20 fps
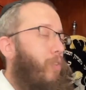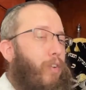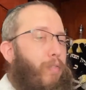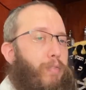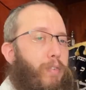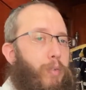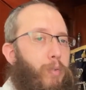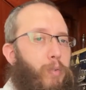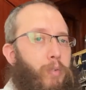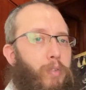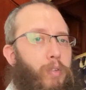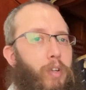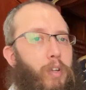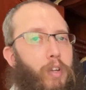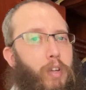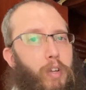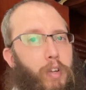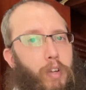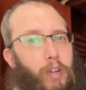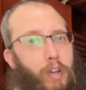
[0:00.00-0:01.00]
afternoon,
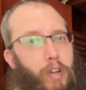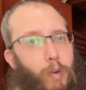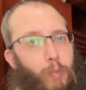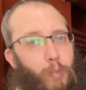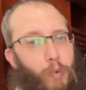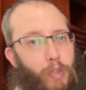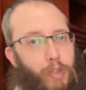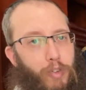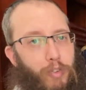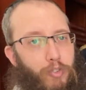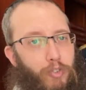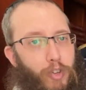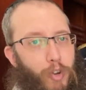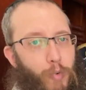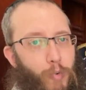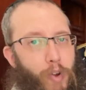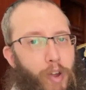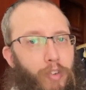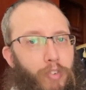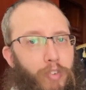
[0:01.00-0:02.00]
and with his
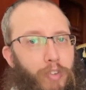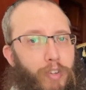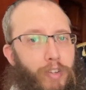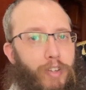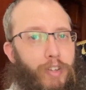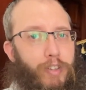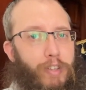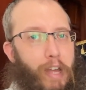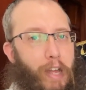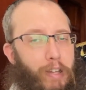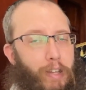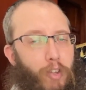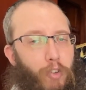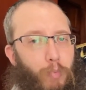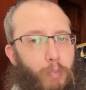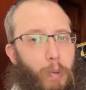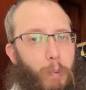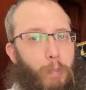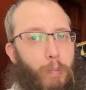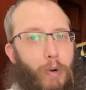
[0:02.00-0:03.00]
generosity, that has
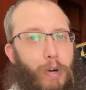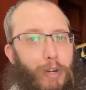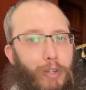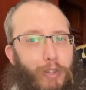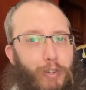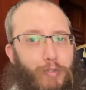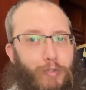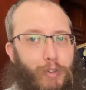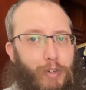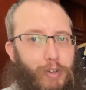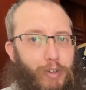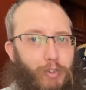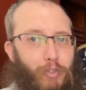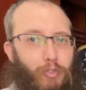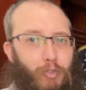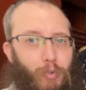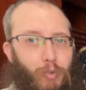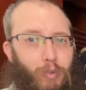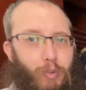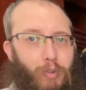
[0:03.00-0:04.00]
been part of our
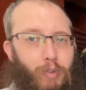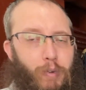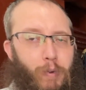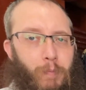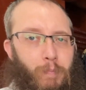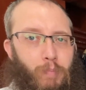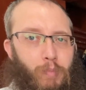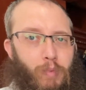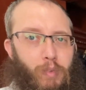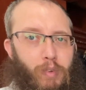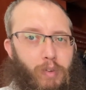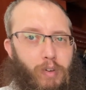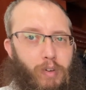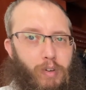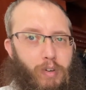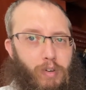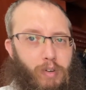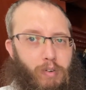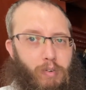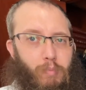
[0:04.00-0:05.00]
shul
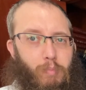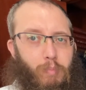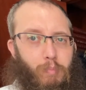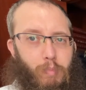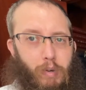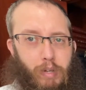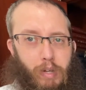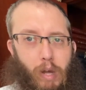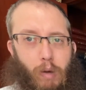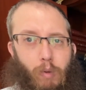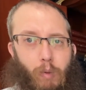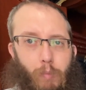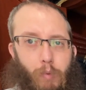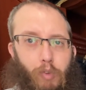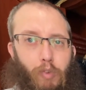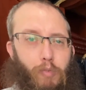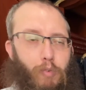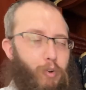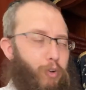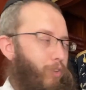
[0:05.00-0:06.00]
by now
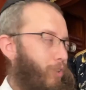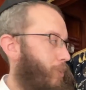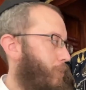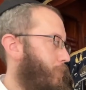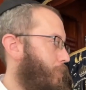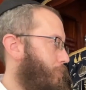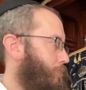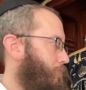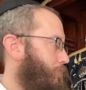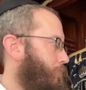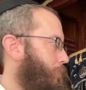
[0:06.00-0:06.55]
almost 14 years.